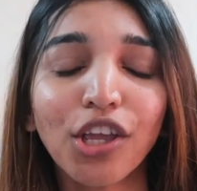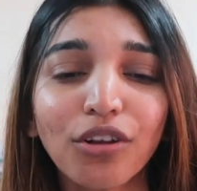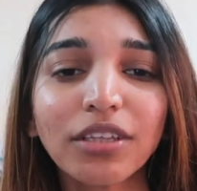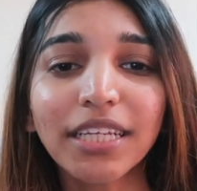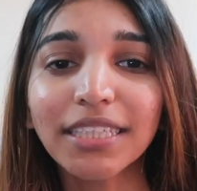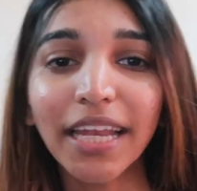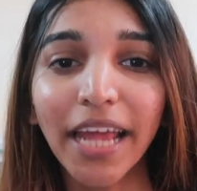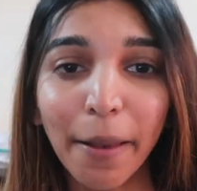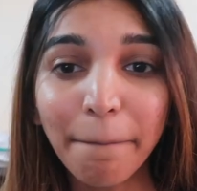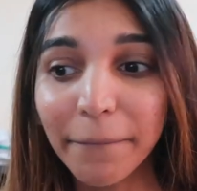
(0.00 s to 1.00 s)
you know, things
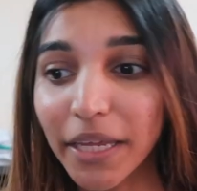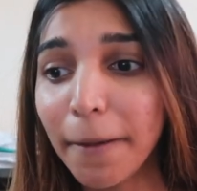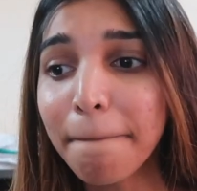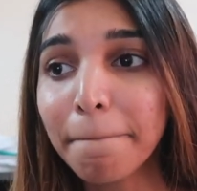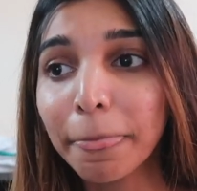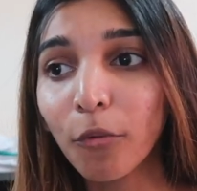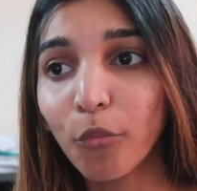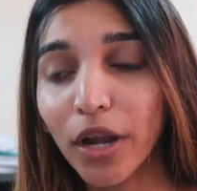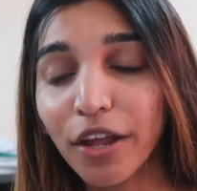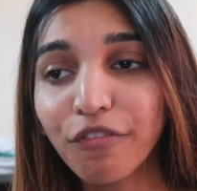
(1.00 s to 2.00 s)
that helped me
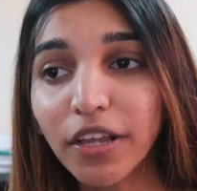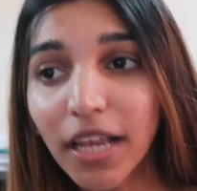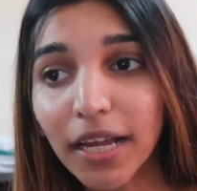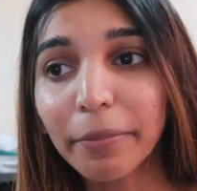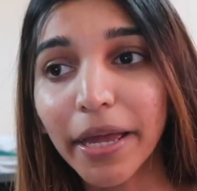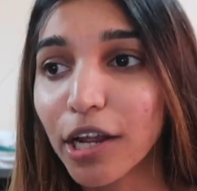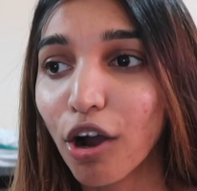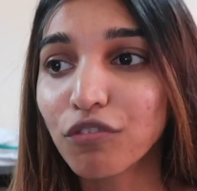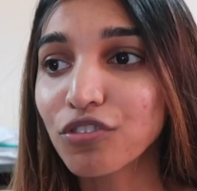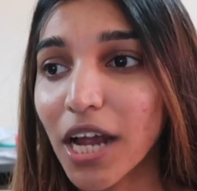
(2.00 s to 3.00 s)
when I feel like I'm
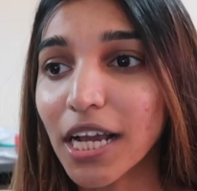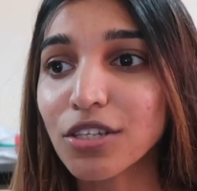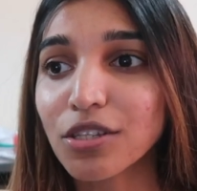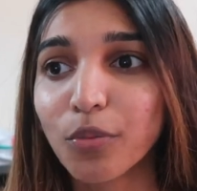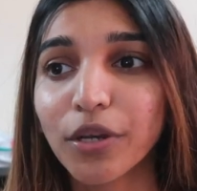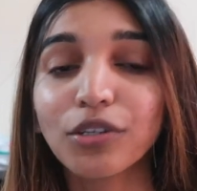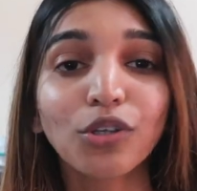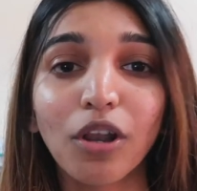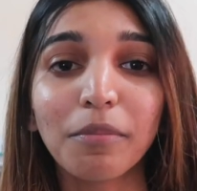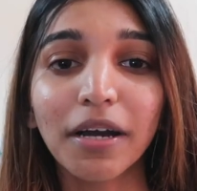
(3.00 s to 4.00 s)
getting off track. So the video
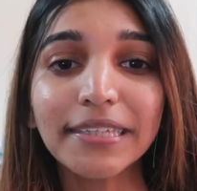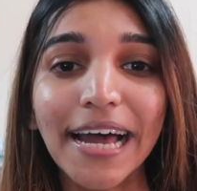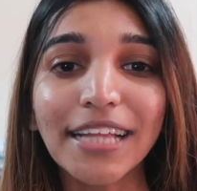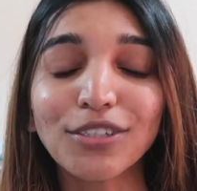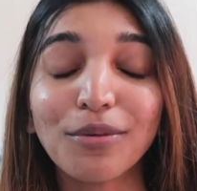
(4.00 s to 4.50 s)
is all about that.